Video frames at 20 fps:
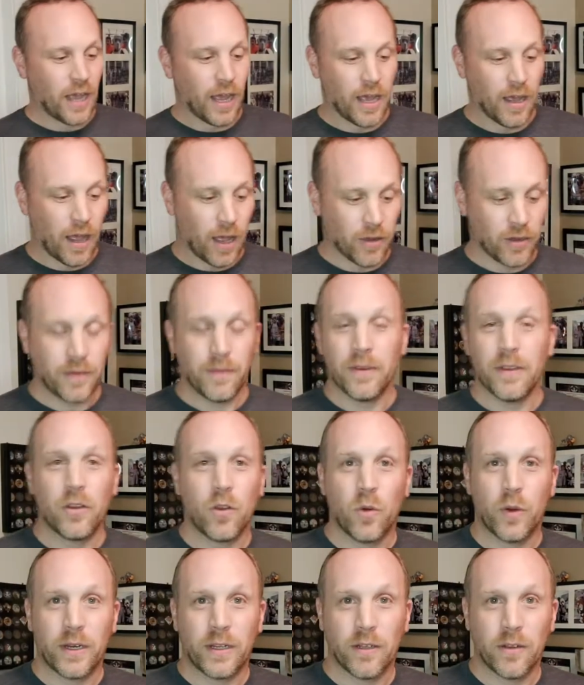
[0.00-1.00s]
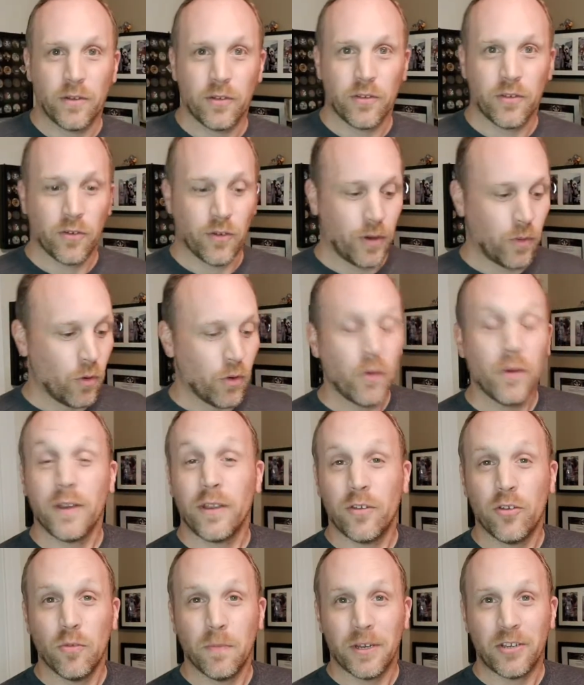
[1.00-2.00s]
I'll give you a quick little story. I won't go
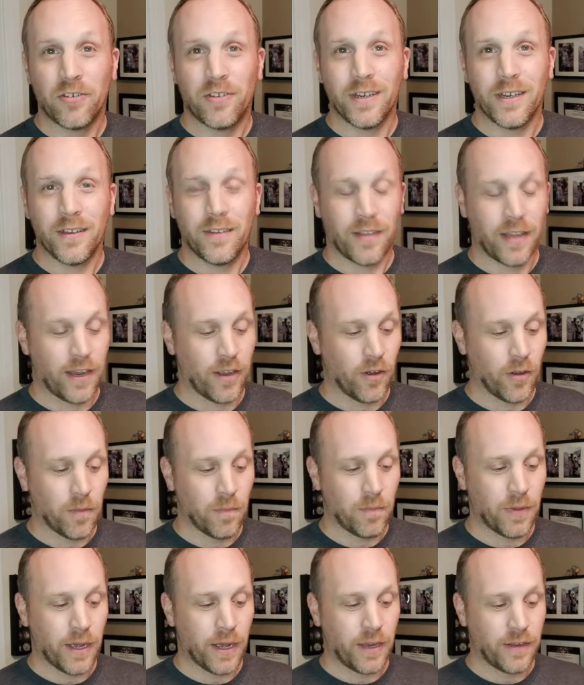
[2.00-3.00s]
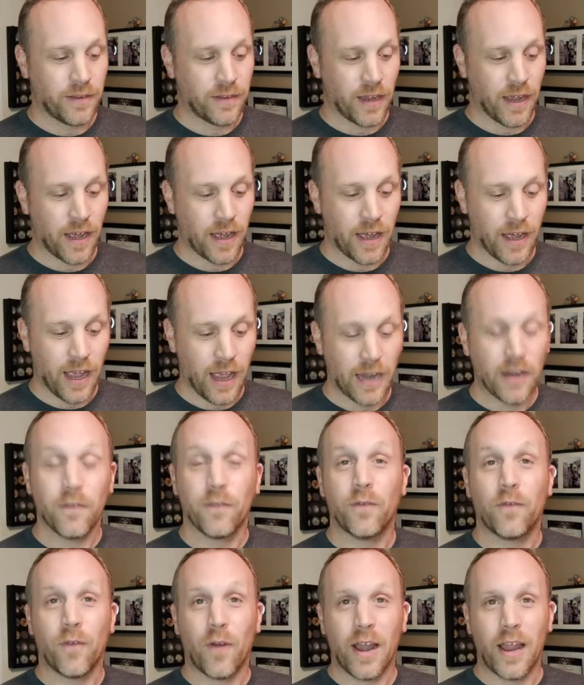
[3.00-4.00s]
into too much detail, but I had a
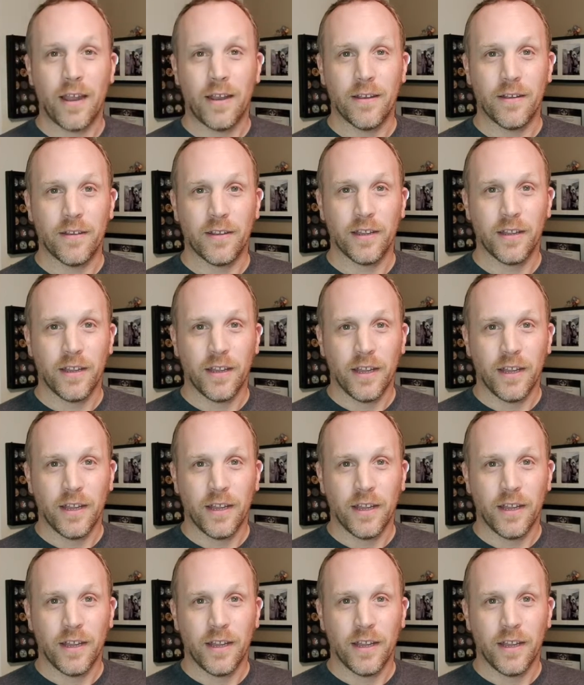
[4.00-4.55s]
friend